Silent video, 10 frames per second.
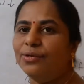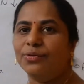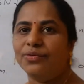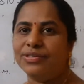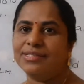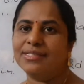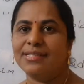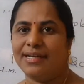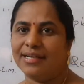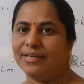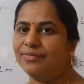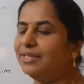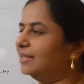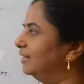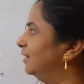towards the center of
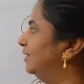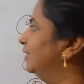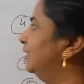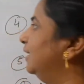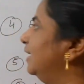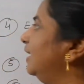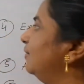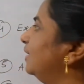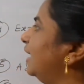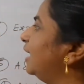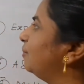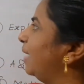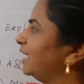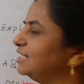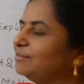the earth. Even at
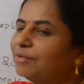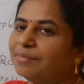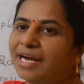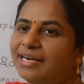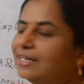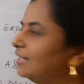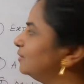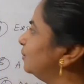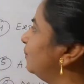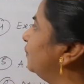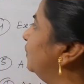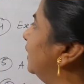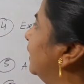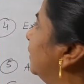maximum height also, we can